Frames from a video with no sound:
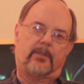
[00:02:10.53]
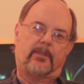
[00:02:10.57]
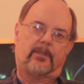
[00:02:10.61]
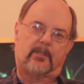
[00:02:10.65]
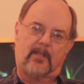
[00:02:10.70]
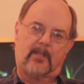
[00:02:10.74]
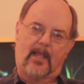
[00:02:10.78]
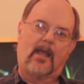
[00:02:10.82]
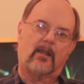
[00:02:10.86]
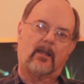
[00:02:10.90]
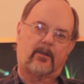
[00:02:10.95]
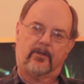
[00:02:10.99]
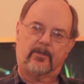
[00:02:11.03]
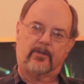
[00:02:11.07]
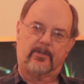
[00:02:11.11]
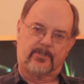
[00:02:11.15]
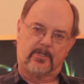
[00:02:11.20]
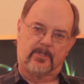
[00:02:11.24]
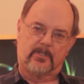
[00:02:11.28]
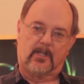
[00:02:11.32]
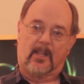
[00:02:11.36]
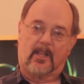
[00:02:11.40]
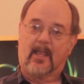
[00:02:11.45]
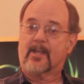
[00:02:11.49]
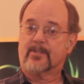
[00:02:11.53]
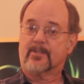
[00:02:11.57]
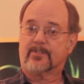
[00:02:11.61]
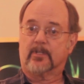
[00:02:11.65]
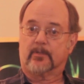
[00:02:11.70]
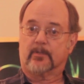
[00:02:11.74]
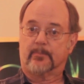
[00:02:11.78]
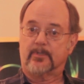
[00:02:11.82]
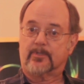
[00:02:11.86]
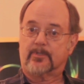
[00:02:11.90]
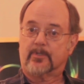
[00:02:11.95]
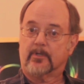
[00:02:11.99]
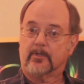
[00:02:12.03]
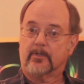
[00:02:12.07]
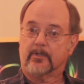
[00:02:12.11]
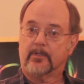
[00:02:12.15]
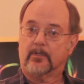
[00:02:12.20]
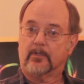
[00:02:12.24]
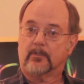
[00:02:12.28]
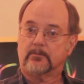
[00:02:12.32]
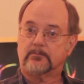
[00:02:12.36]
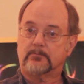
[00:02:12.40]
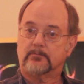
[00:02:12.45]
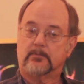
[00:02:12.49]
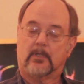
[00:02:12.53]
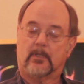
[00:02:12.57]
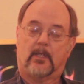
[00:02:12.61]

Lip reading: the lacquer is an elastic material,